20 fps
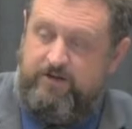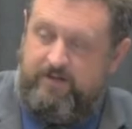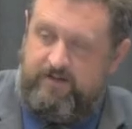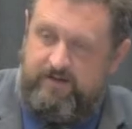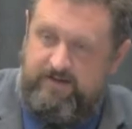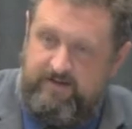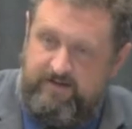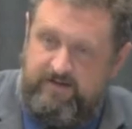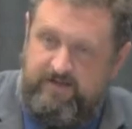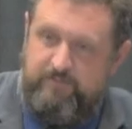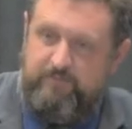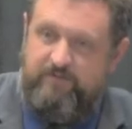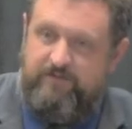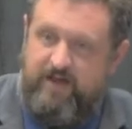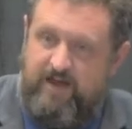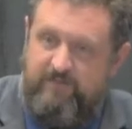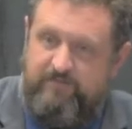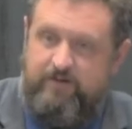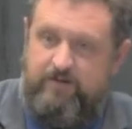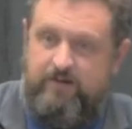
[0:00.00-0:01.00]
the kingdom of
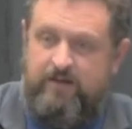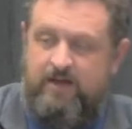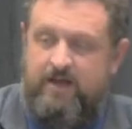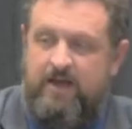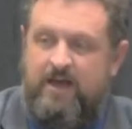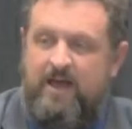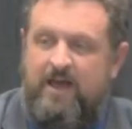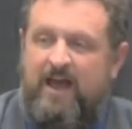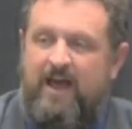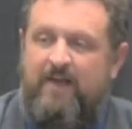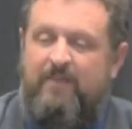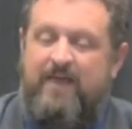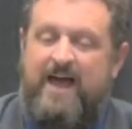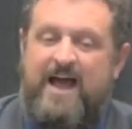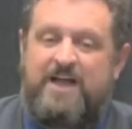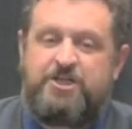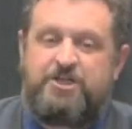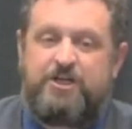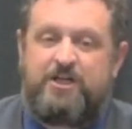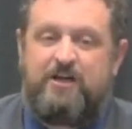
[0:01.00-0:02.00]
heaven. And
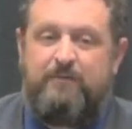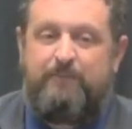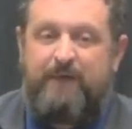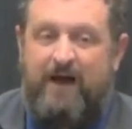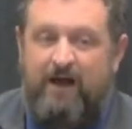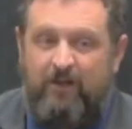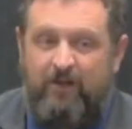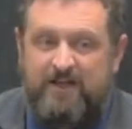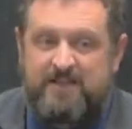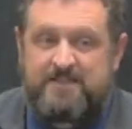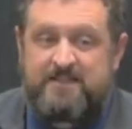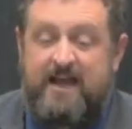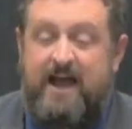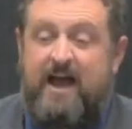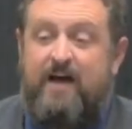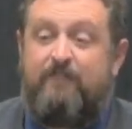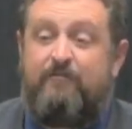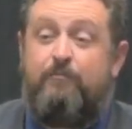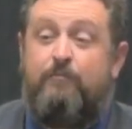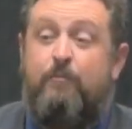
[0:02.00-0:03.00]
that should compel us to
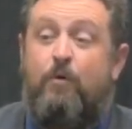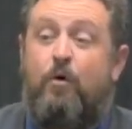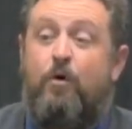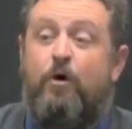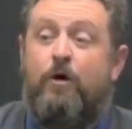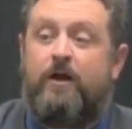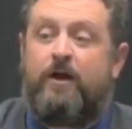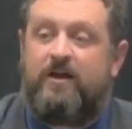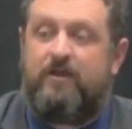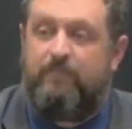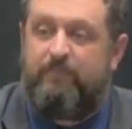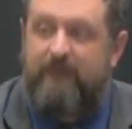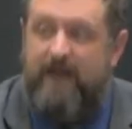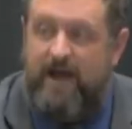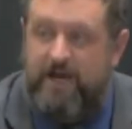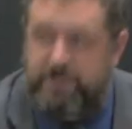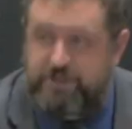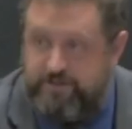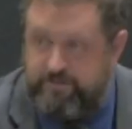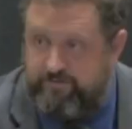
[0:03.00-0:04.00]
have more
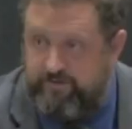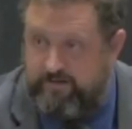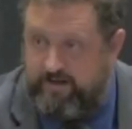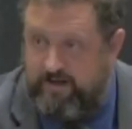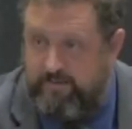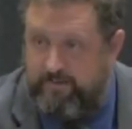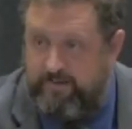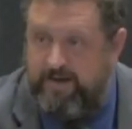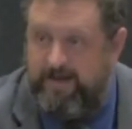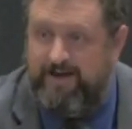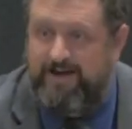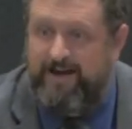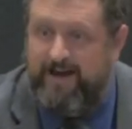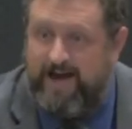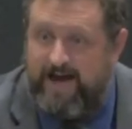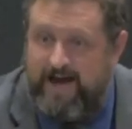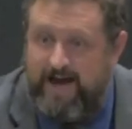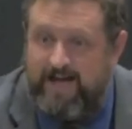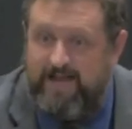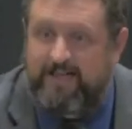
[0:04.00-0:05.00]
compassion for them,
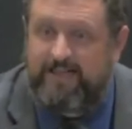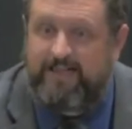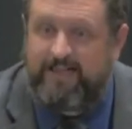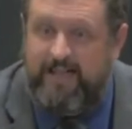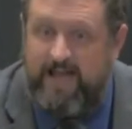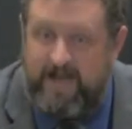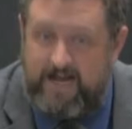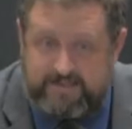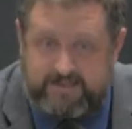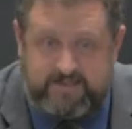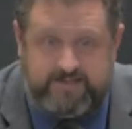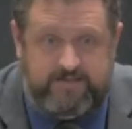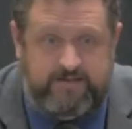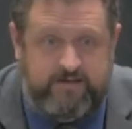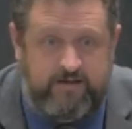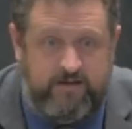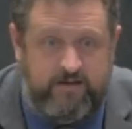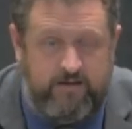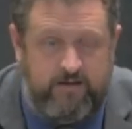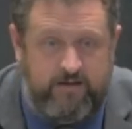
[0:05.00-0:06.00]
not less.
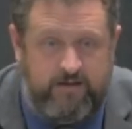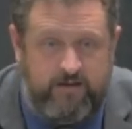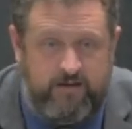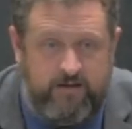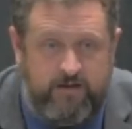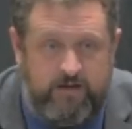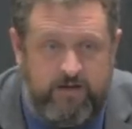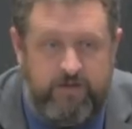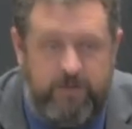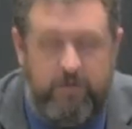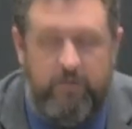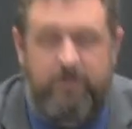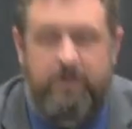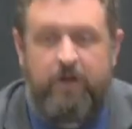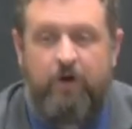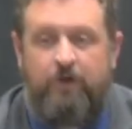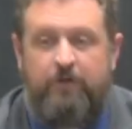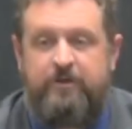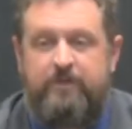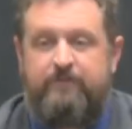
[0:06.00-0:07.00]
You know, when we
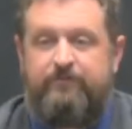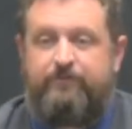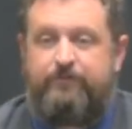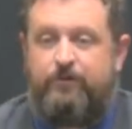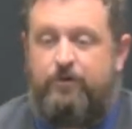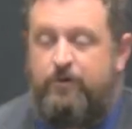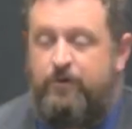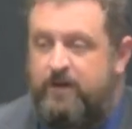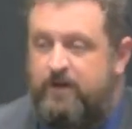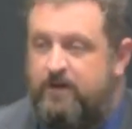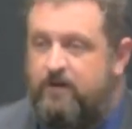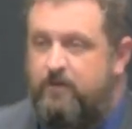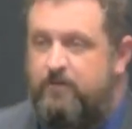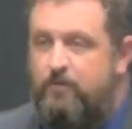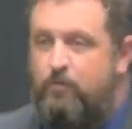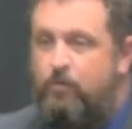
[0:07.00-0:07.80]
go to the affluent or the